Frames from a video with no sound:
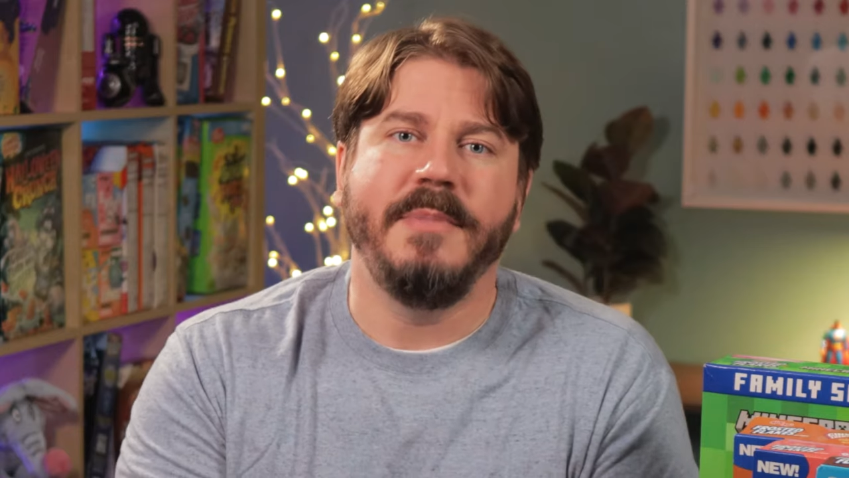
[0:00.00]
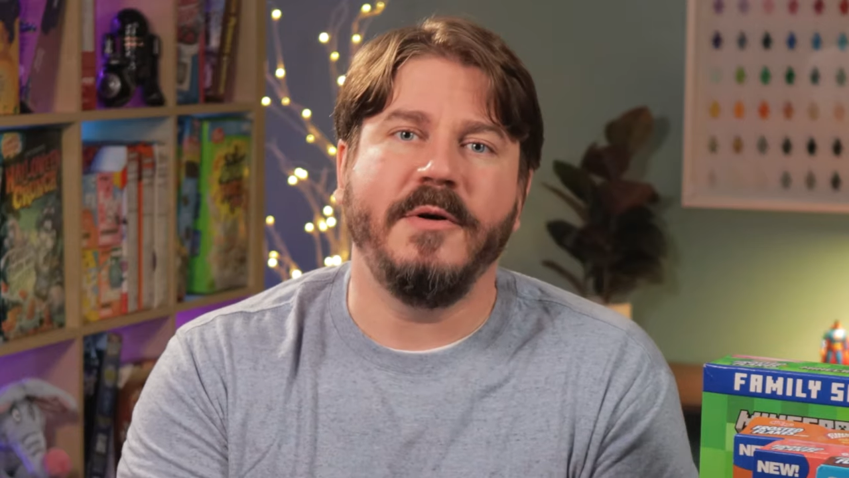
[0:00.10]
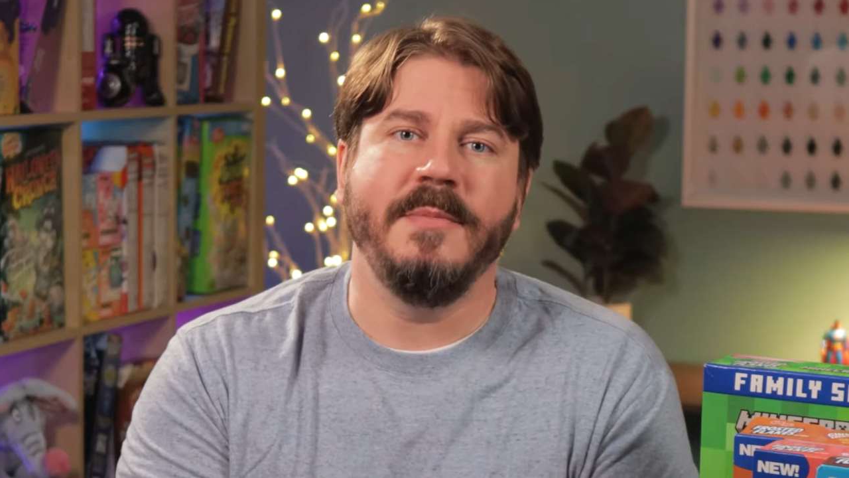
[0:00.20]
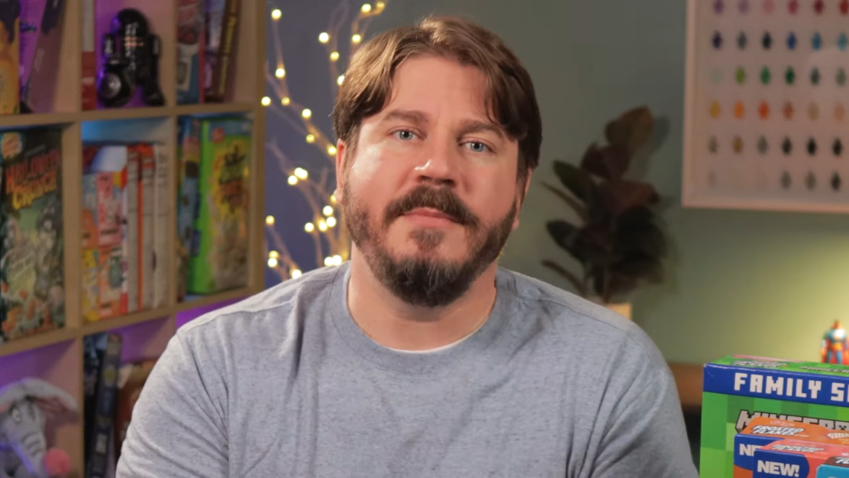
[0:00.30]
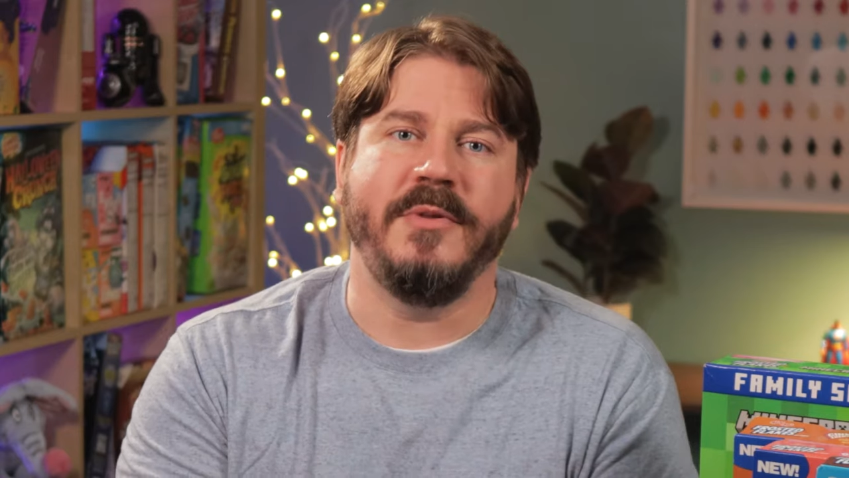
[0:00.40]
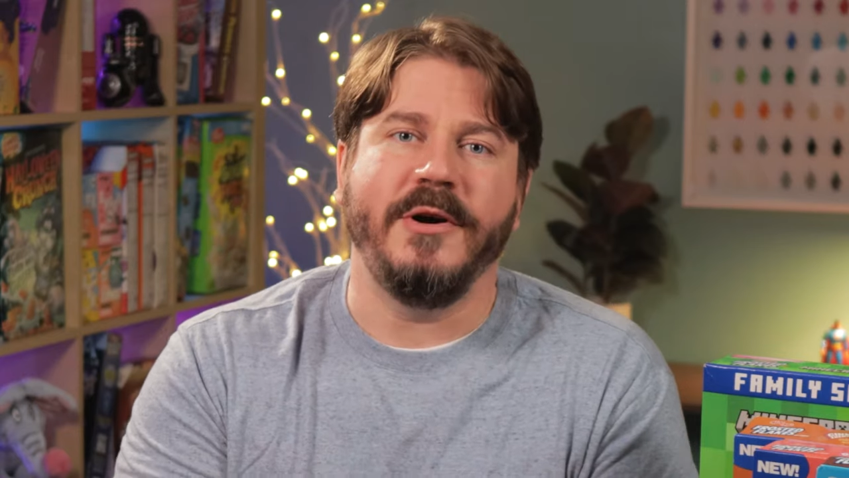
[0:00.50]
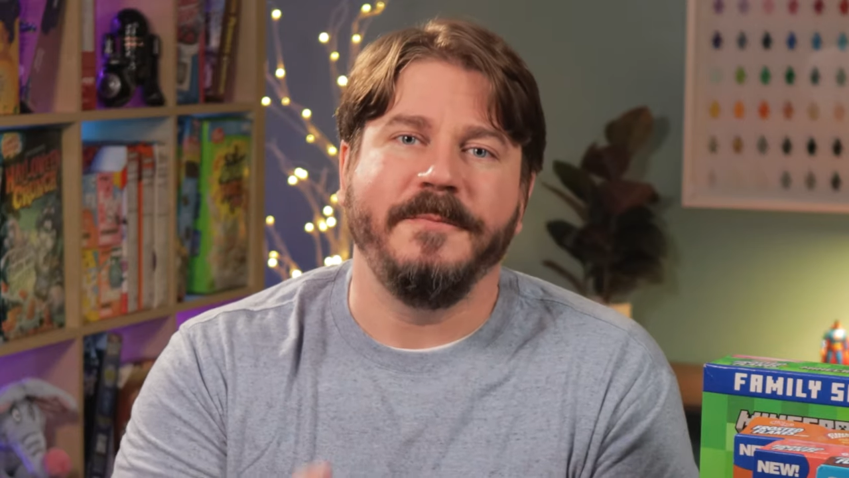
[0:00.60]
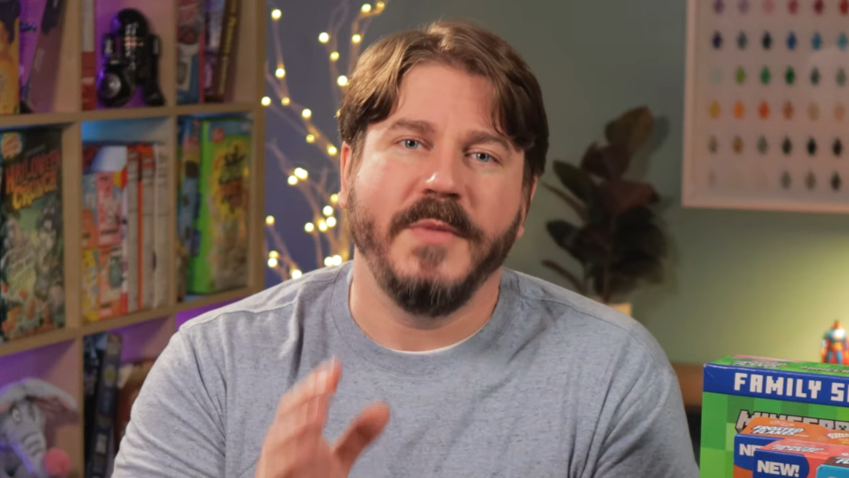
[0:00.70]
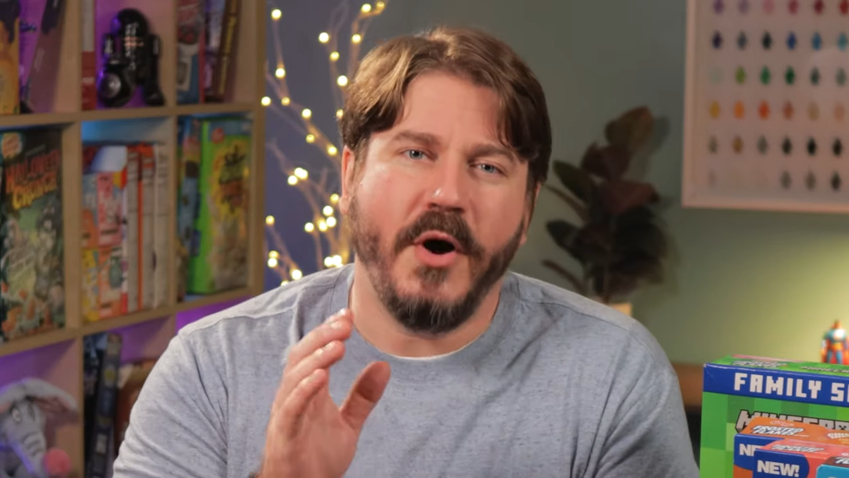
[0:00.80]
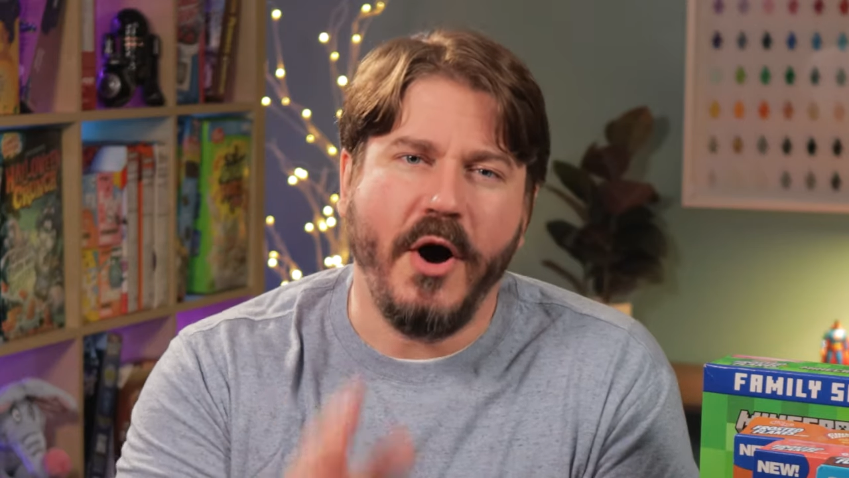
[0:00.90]
But remember,
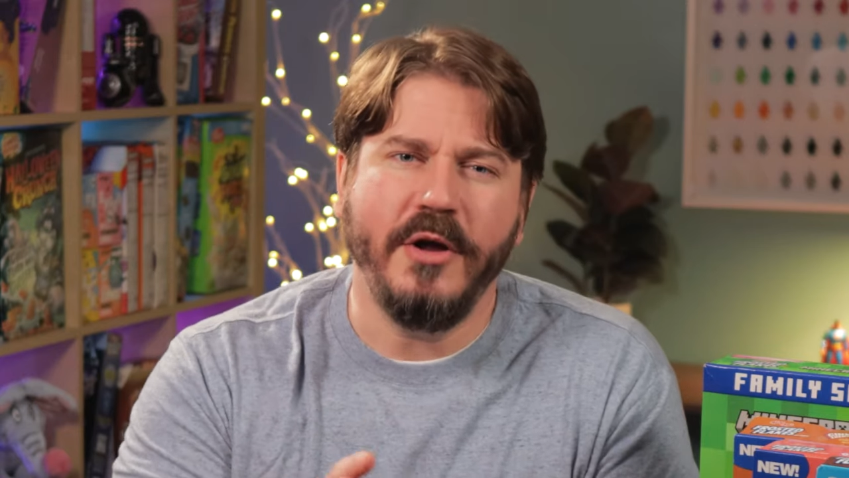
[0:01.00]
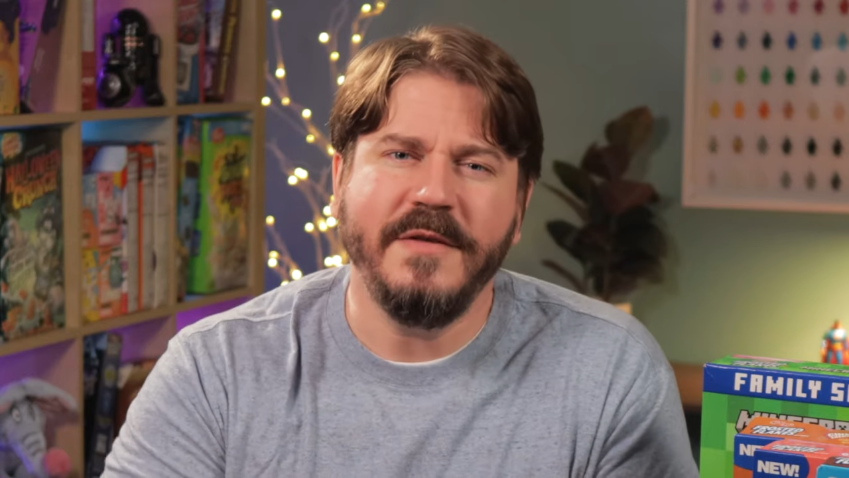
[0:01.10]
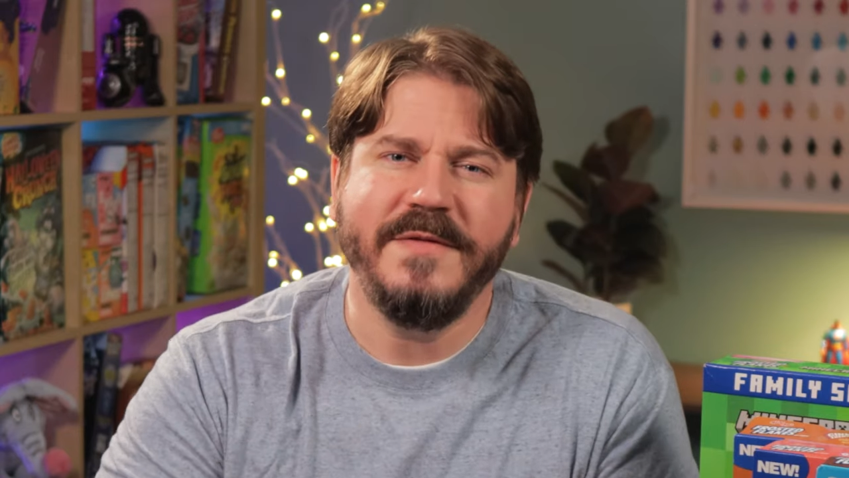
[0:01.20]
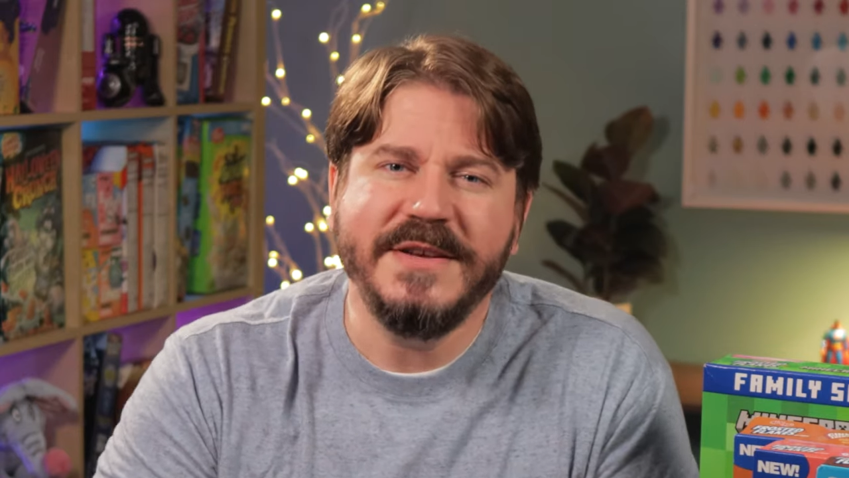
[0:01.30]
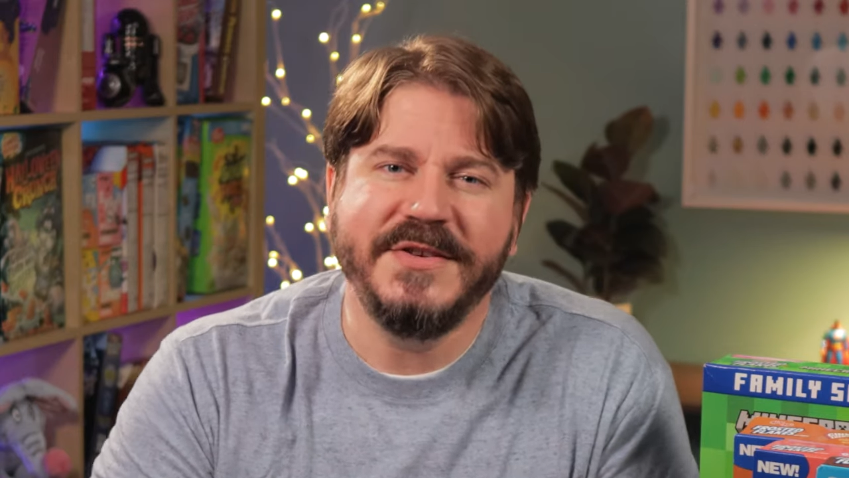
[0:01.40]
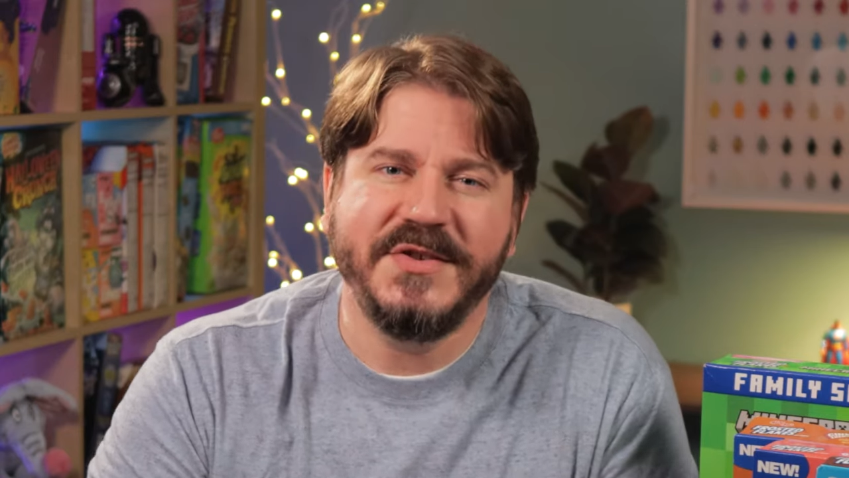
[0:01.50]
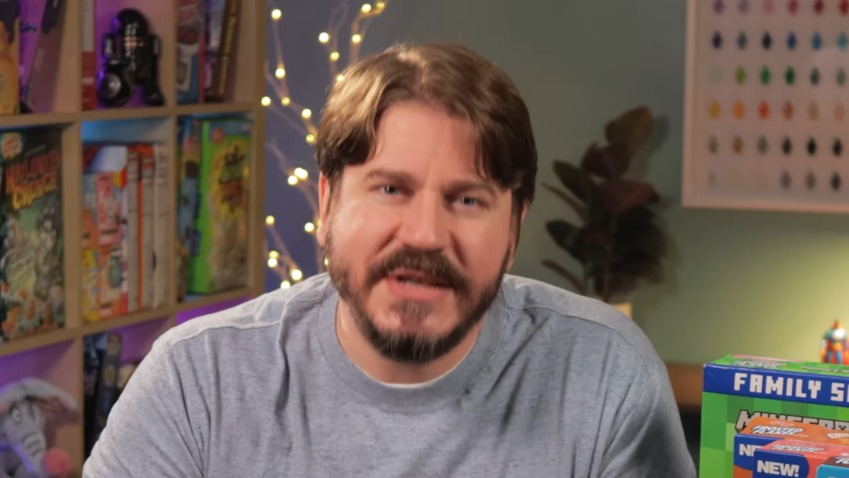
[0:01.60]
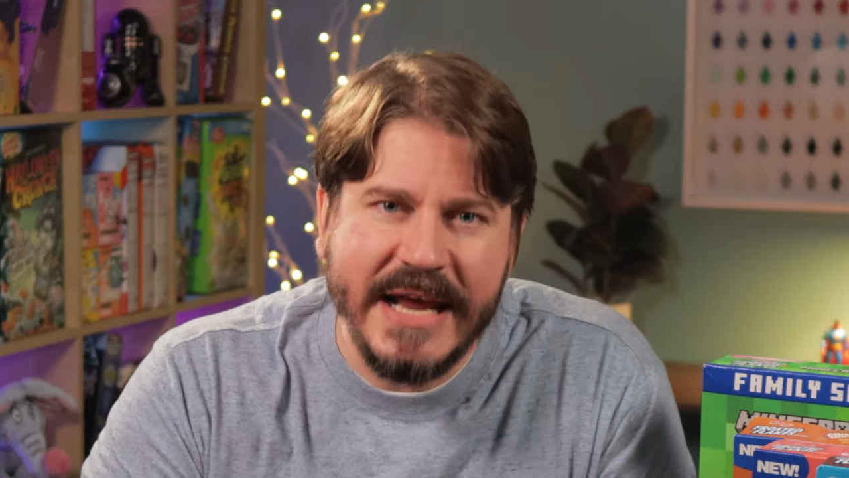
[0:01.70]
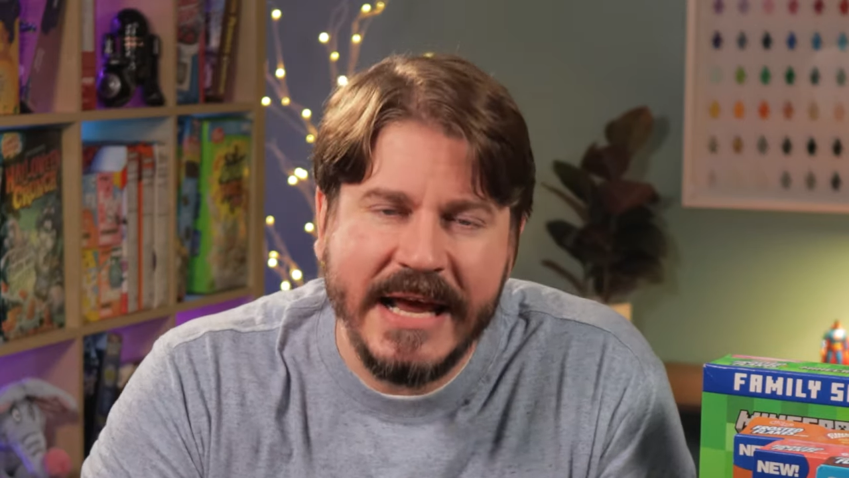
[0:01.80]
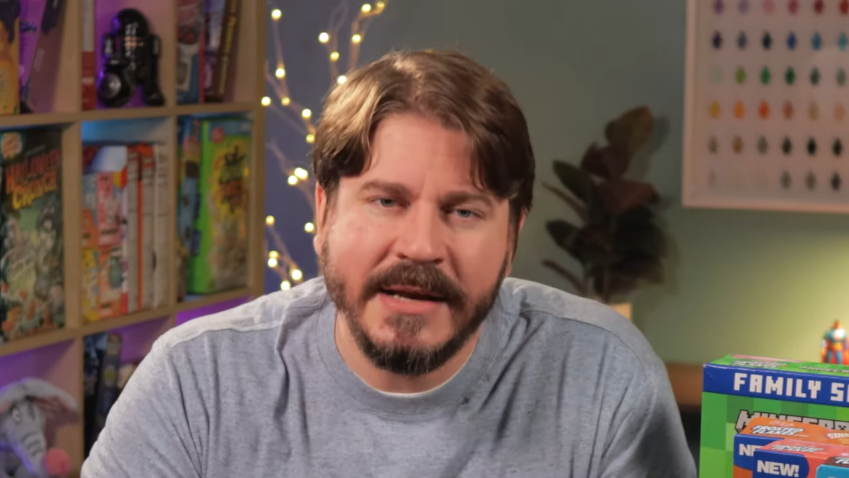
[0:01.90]
all of these
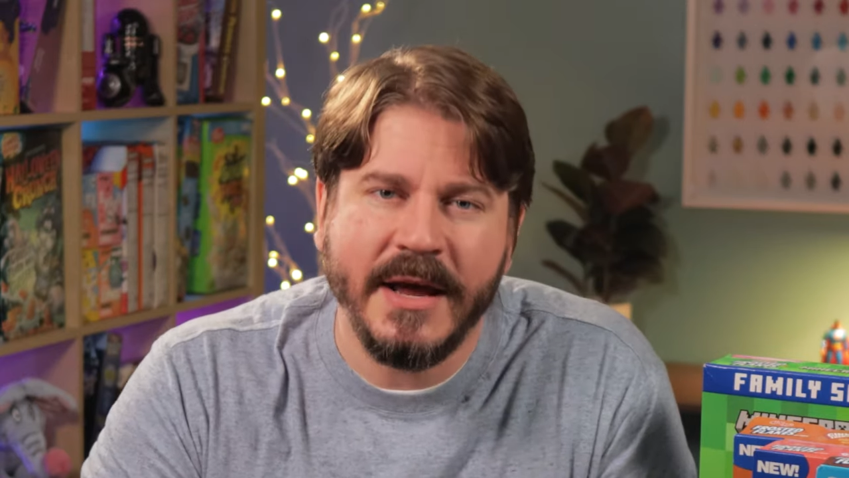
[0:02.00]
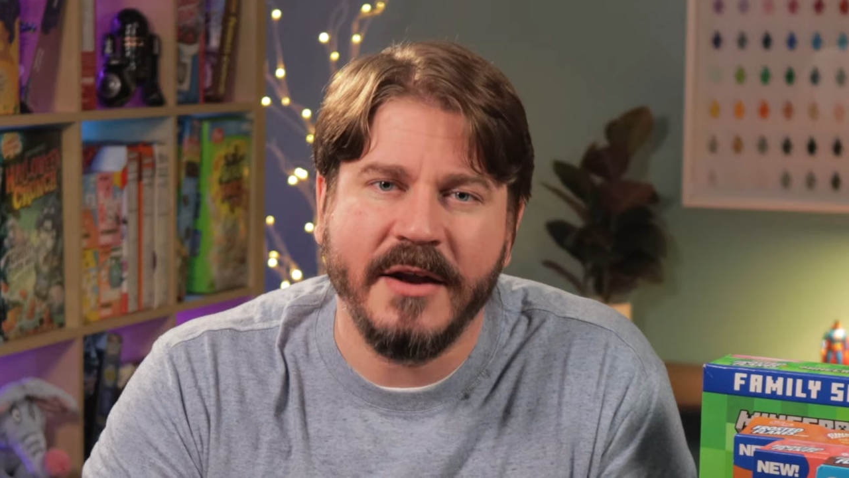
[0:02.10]
stand